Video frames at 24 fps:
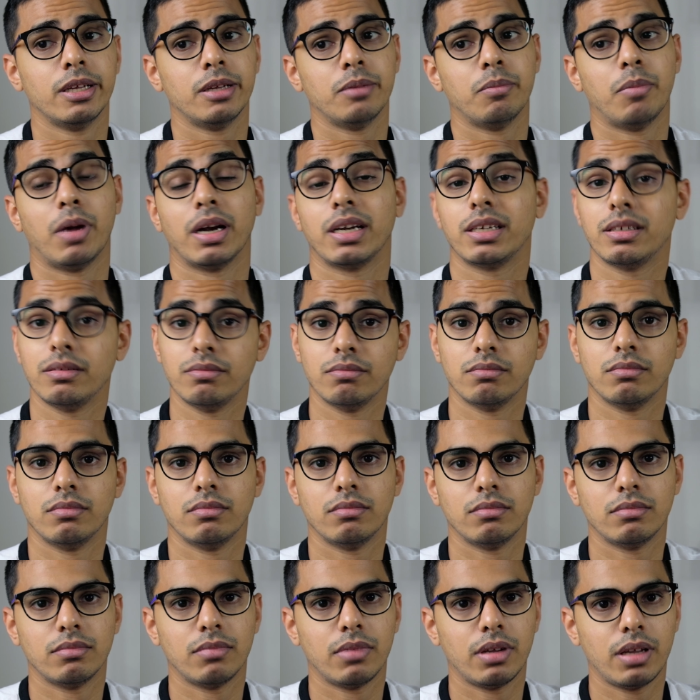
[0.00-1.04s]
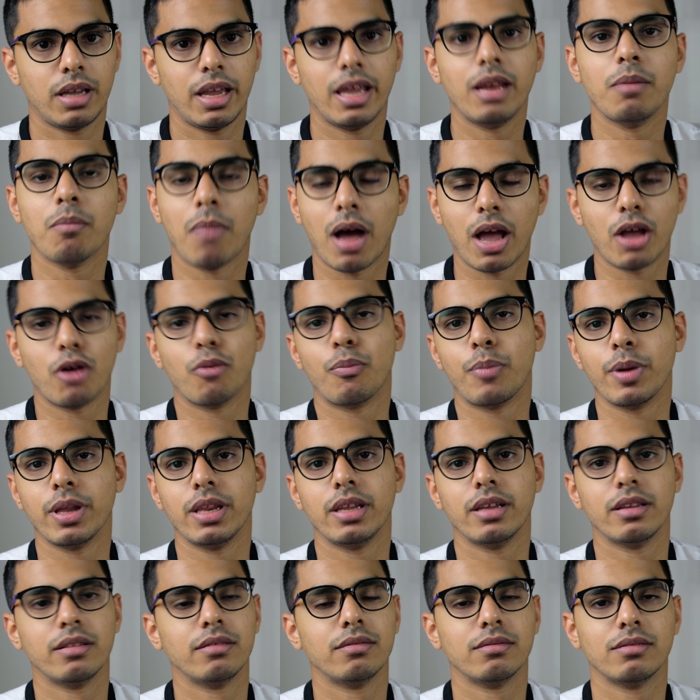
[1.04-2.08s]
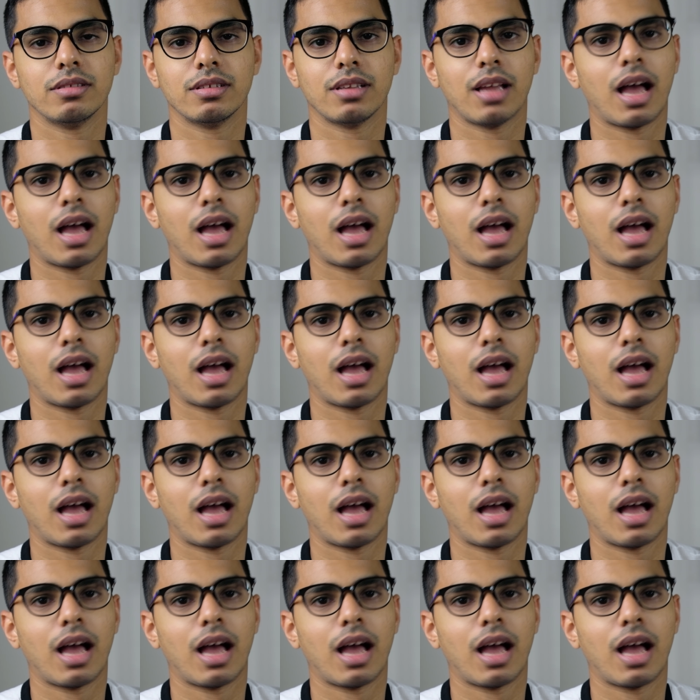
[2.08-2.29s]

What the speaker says: But in my opinion,